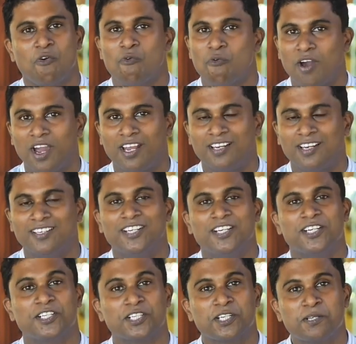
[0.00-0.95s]
while
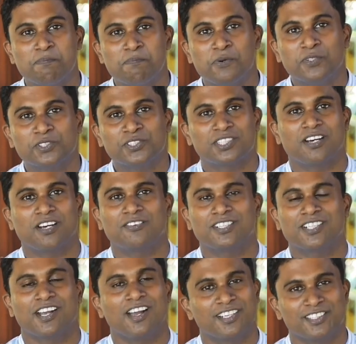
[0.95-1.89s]
reboost
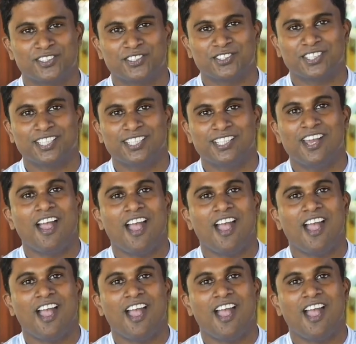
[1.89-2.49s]
our country